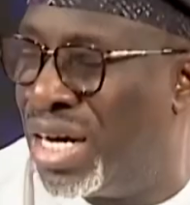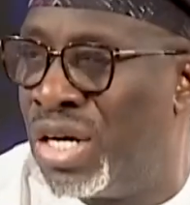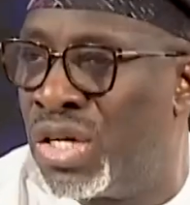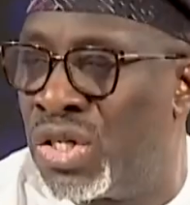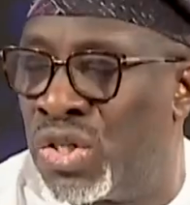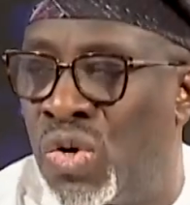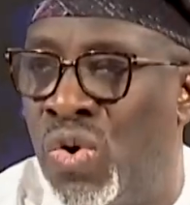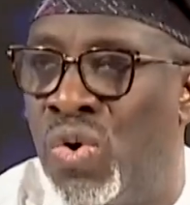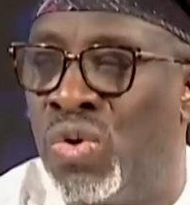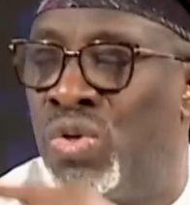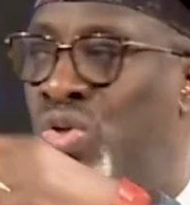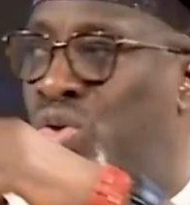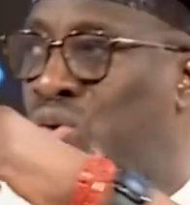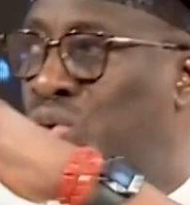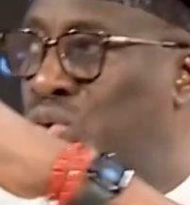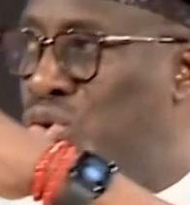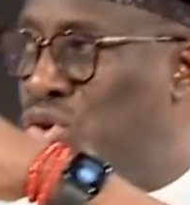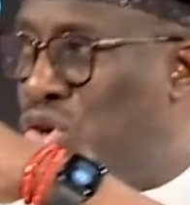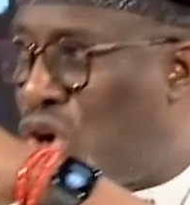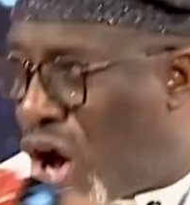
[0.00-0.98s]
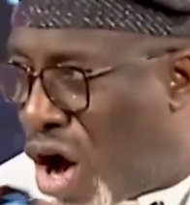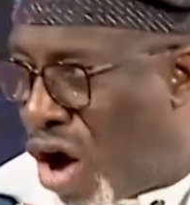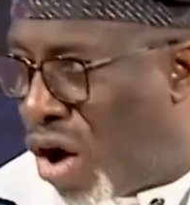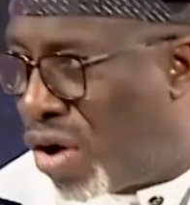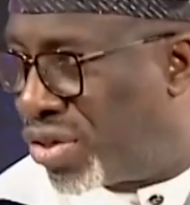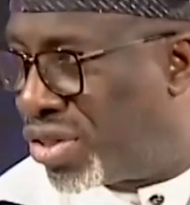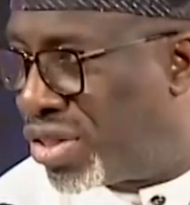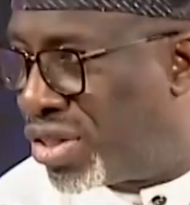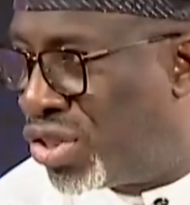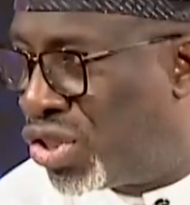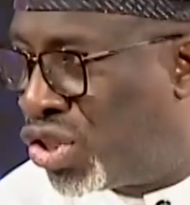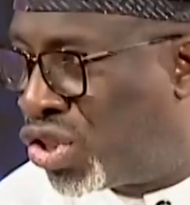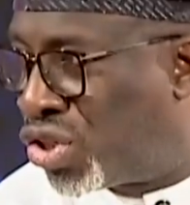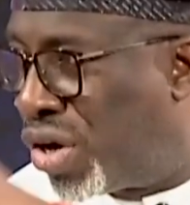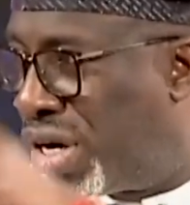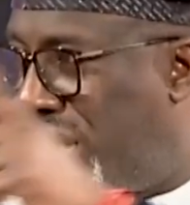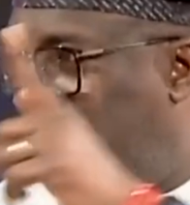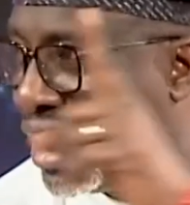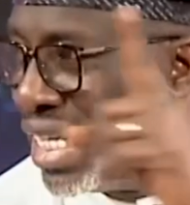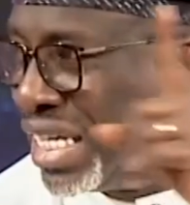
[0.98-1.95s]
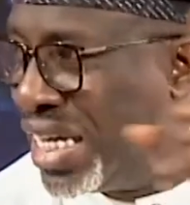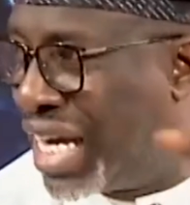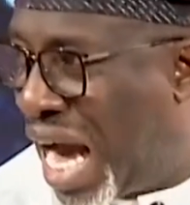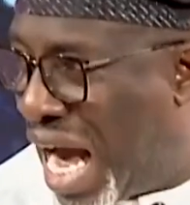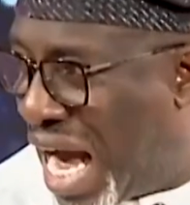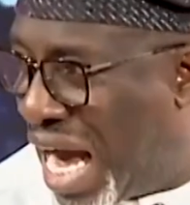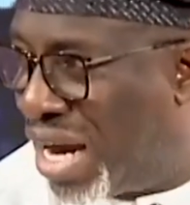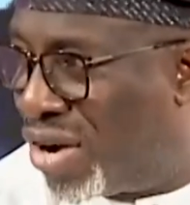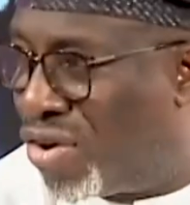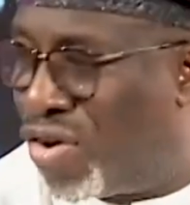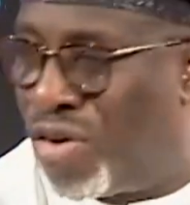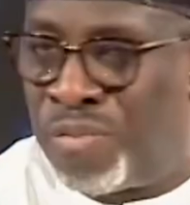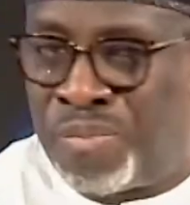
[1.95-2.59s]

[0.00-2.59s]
So do not join the gang of